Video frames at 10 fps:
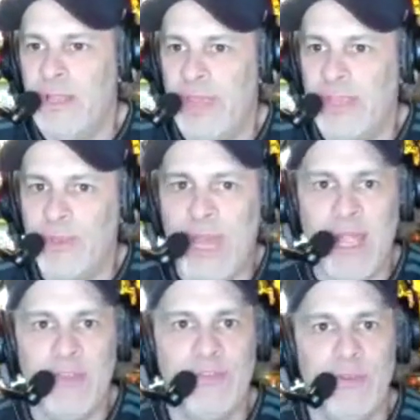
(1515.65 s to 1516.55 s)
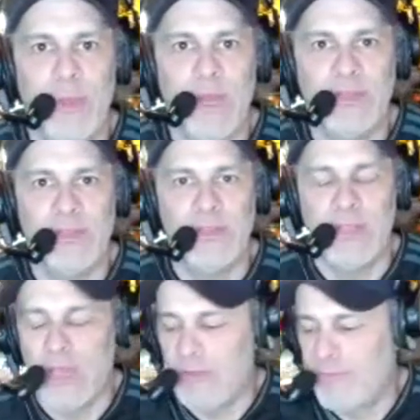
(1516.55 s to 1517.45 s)
Thank you guys so much
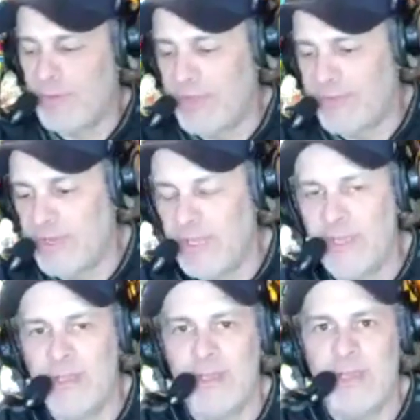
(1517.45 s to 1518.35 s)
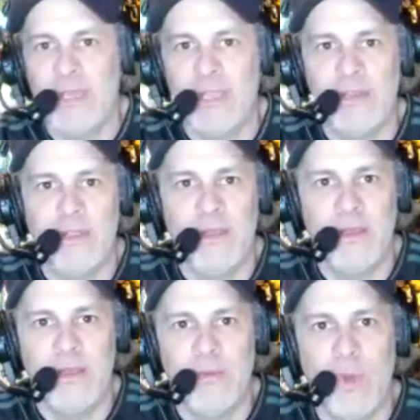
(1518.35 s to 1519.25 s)
uh, for listening and uh,